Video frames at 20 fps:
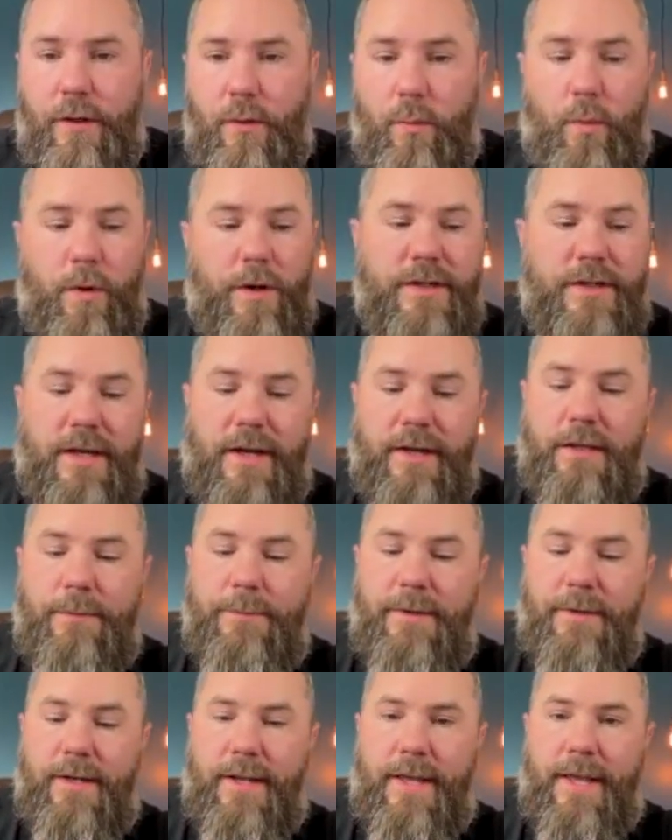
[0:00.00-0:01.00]
Word
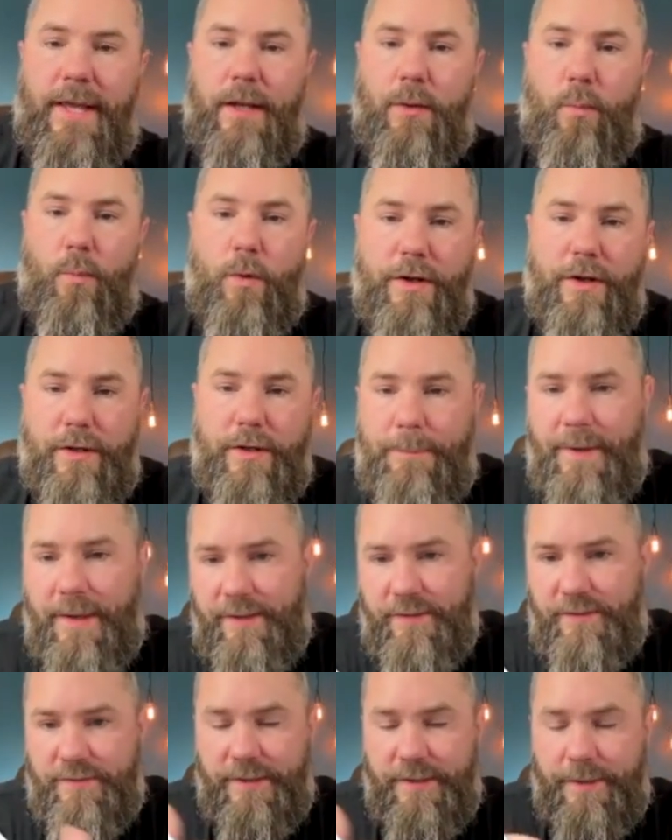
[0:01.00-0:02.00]
document and we're going to
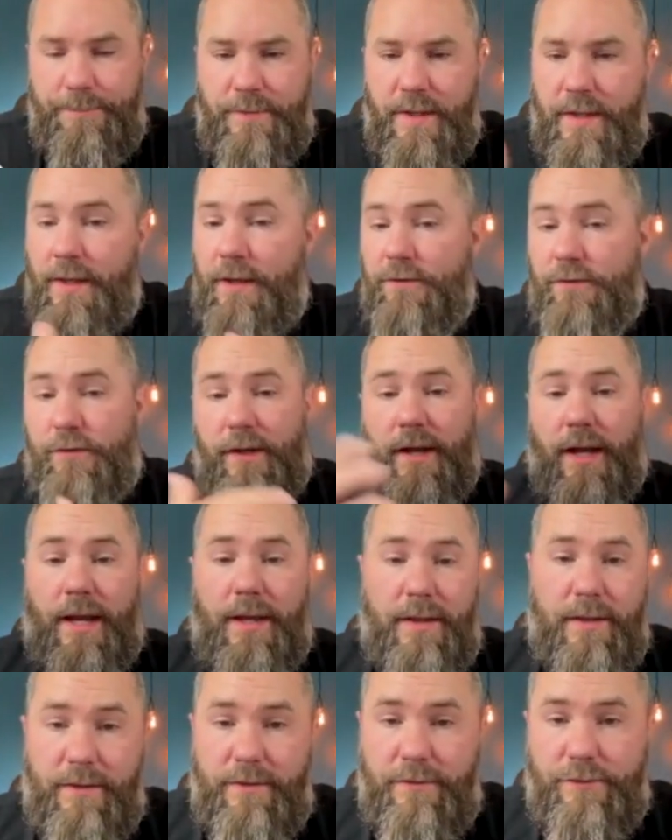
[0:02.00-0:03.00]
paste it. So
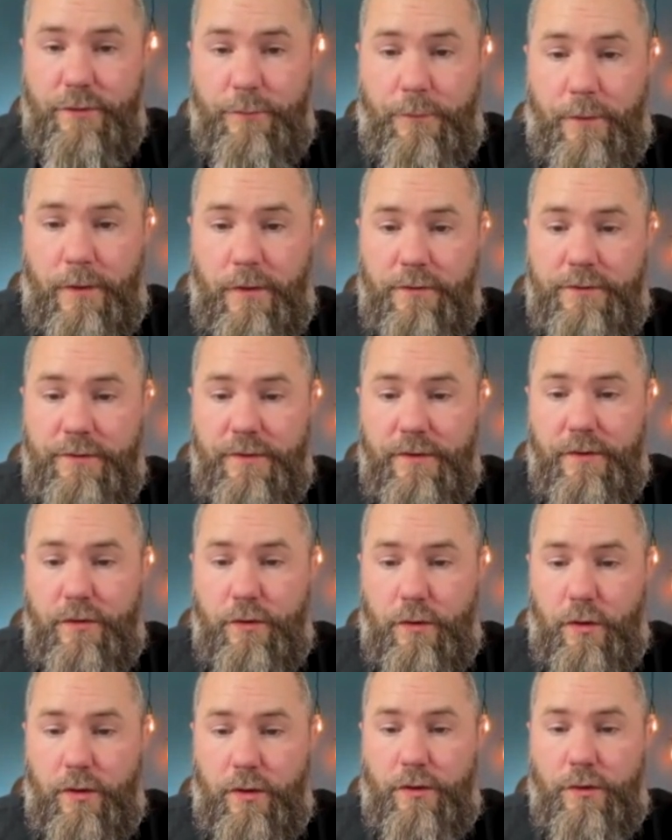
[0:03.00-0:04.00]
so far it looks like
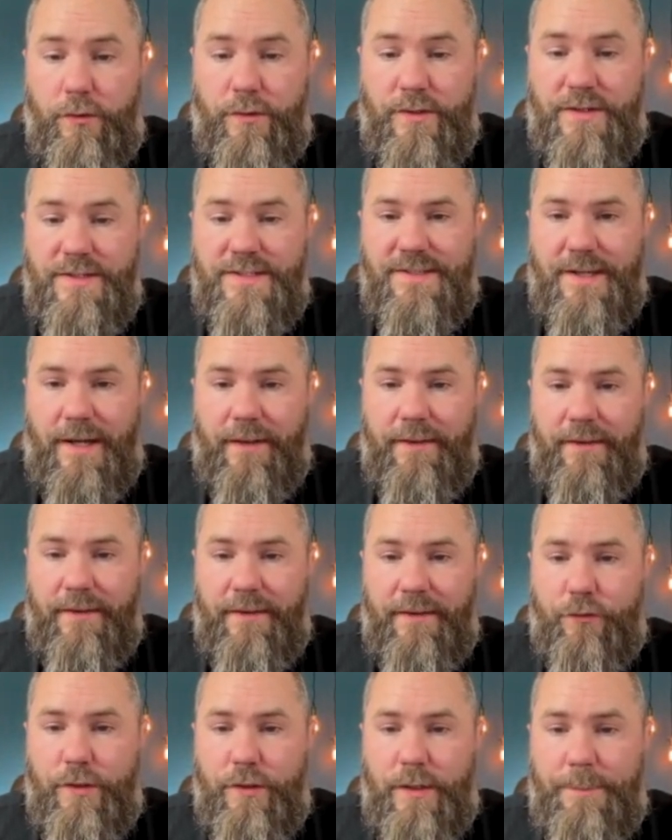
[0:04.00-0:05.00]
a good solid
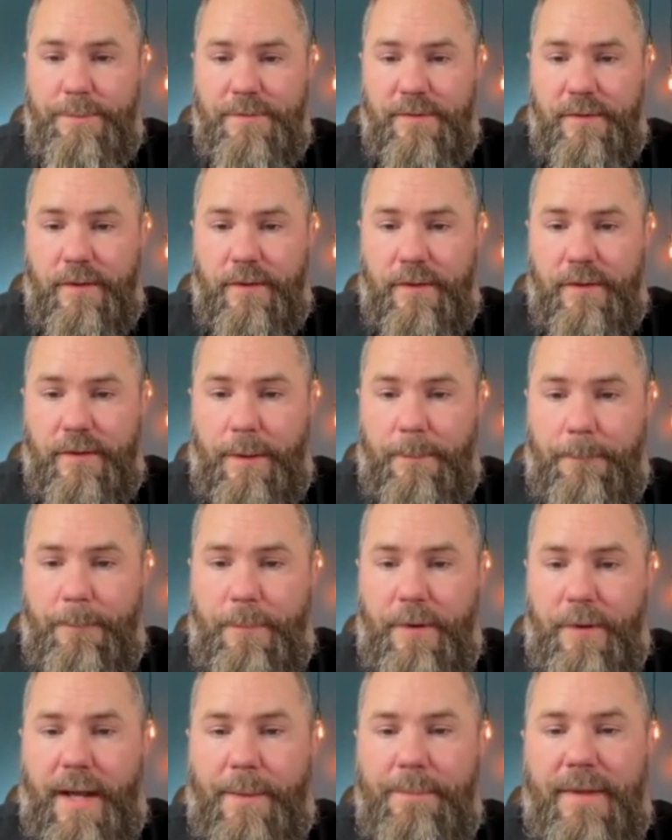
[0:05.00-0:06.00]
script,
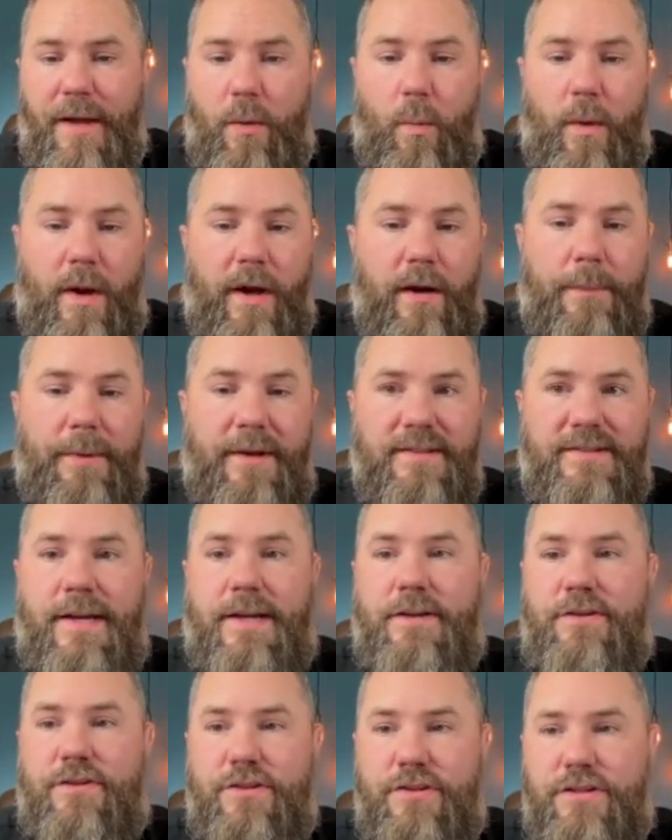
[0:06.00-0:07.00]
but I'm not wild about
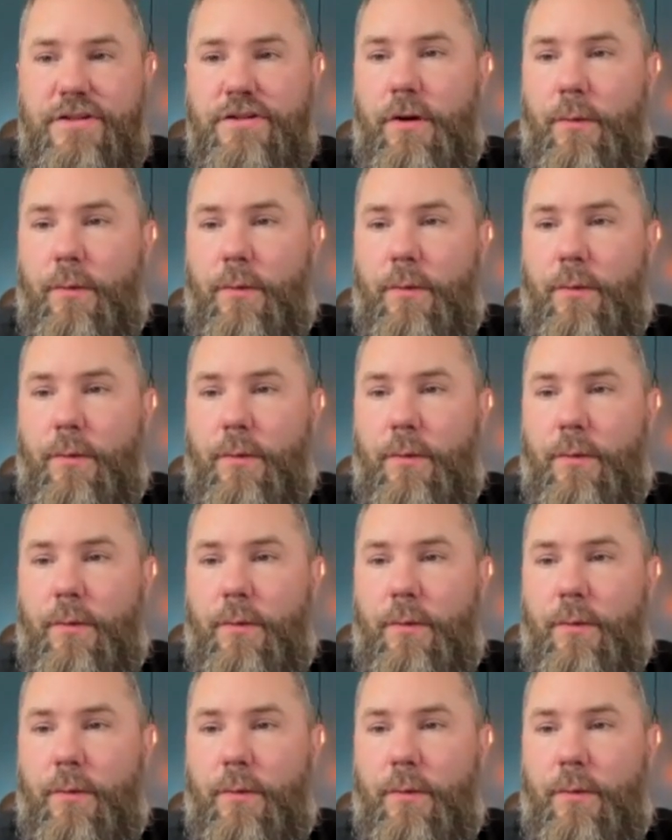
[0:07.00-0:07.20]
section 2.